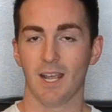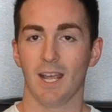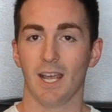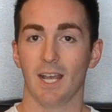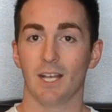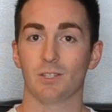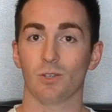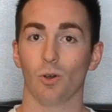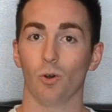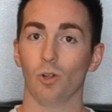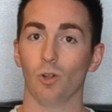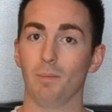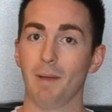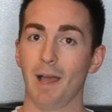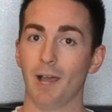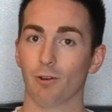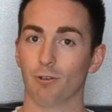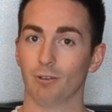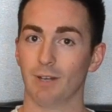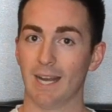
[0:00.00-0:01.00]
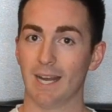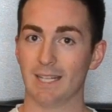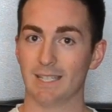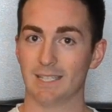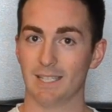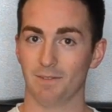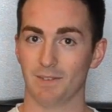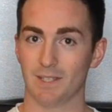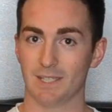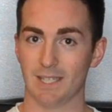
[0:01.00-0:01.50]
It's all about
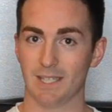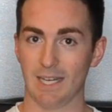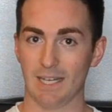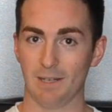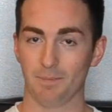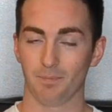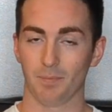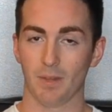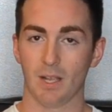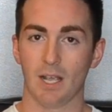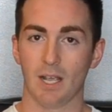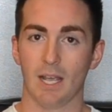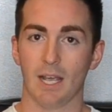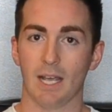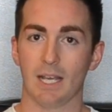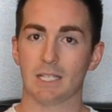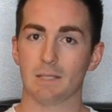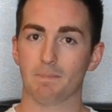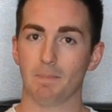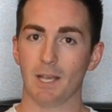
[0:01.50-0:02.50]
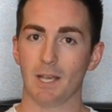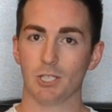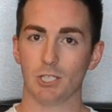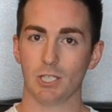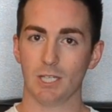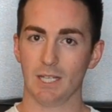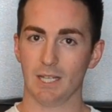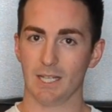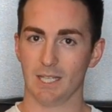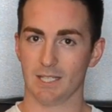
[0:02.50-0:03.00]
creativity.
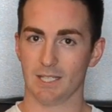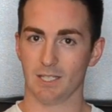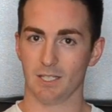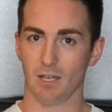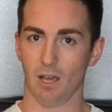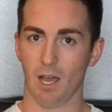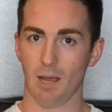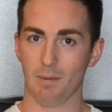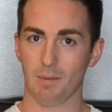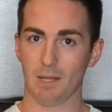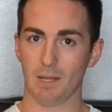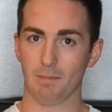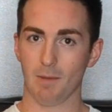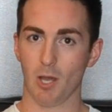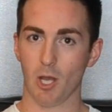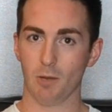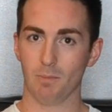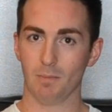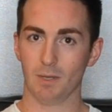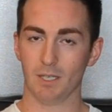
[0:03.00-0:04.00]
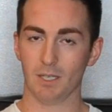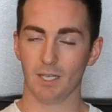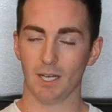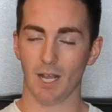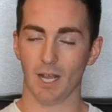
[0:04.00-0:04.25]
Especially in this time at the moment,